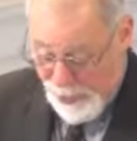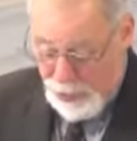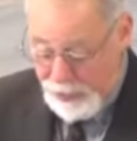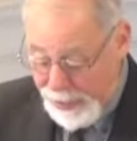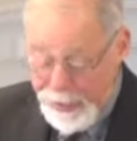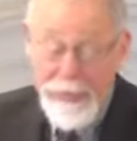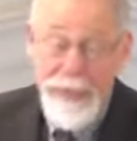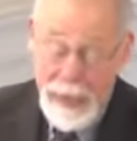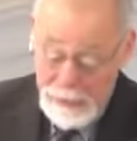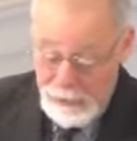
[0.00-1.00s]
found
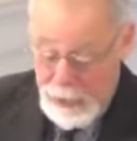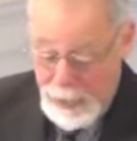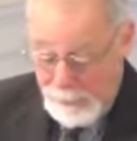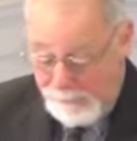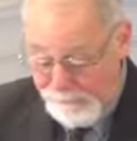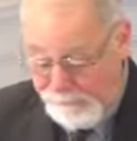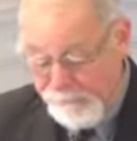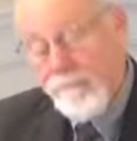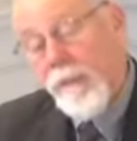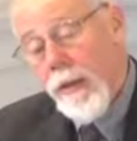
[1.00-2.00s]
in Tanzania.
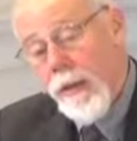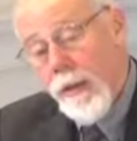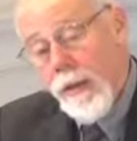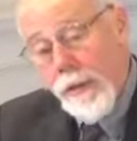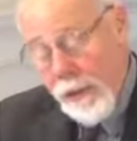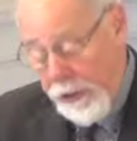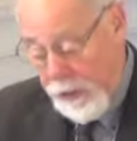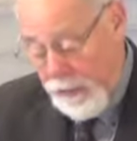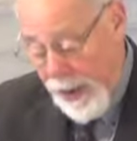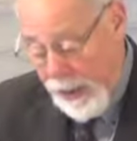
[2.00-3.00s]
The
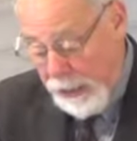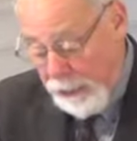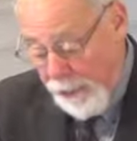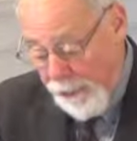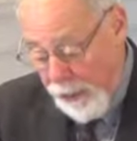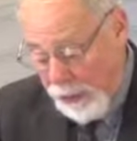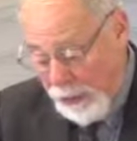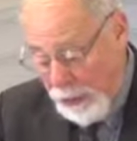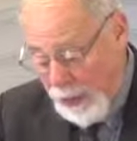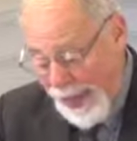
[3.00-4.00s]
curators
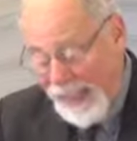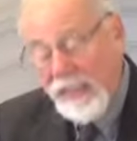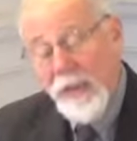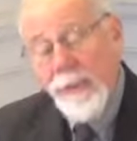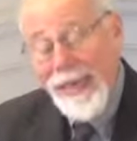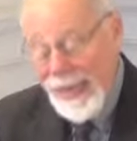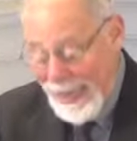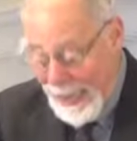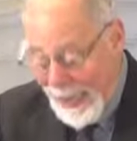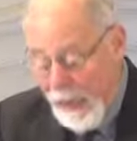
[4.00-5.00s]
refer to it as the
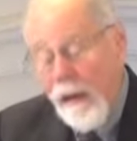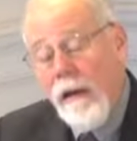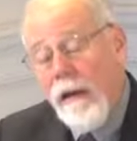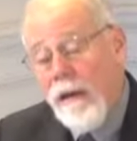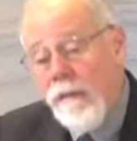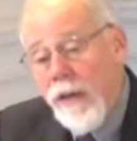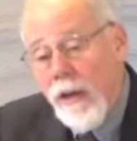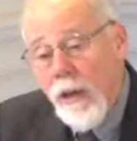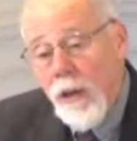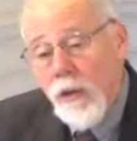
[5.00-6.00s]
beginning of
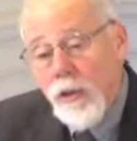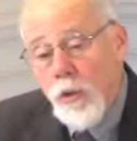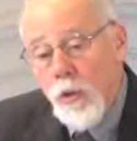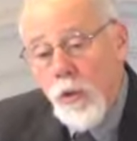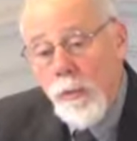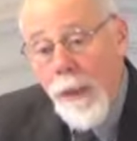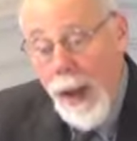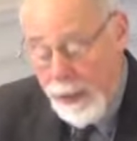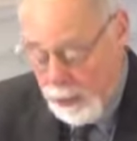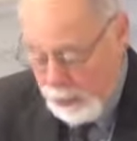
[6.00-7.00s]
the
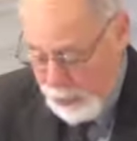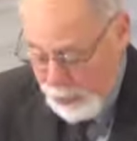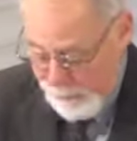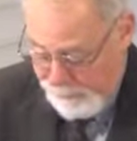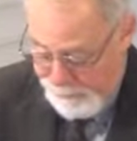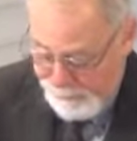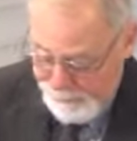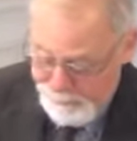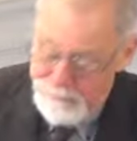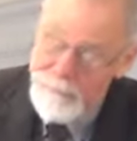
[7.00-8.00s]
toolbox.
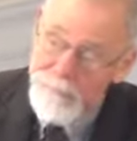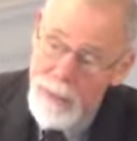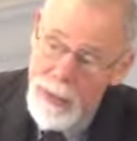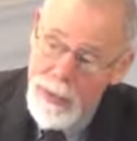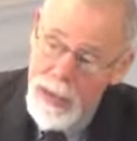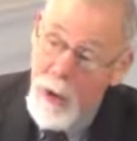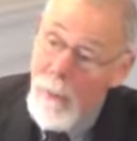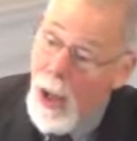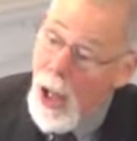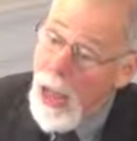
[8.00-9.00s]
Now,
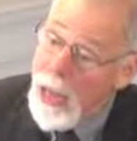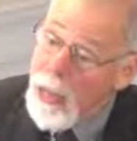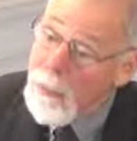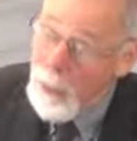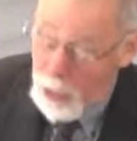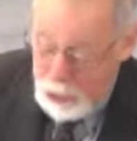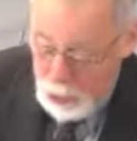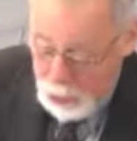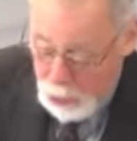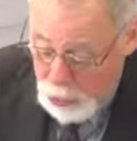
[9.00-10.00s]
my
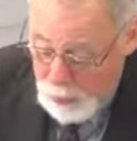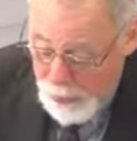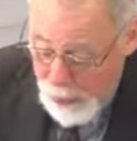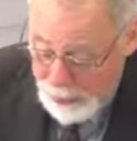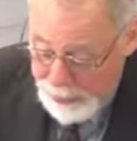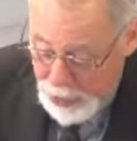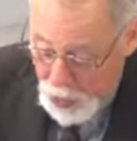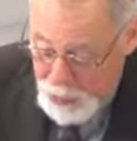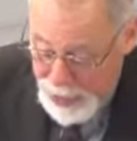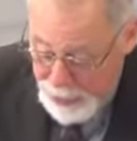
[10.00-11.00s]
personal toolbox at
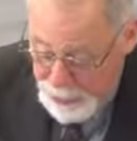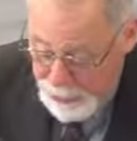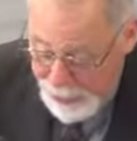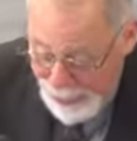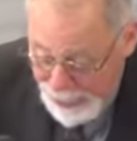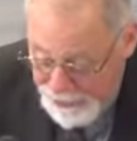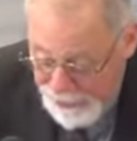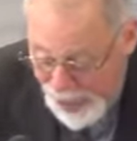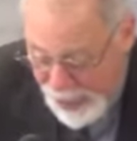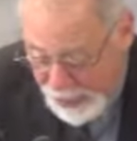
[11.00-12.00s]
home never really
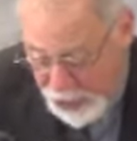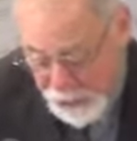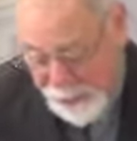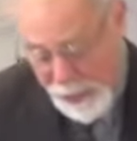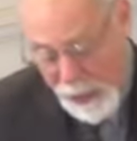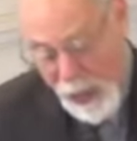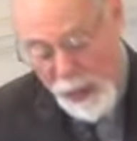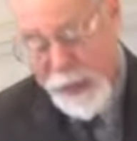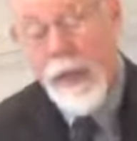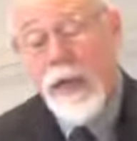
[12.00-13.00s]
advanced
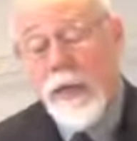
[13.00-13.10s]
beyond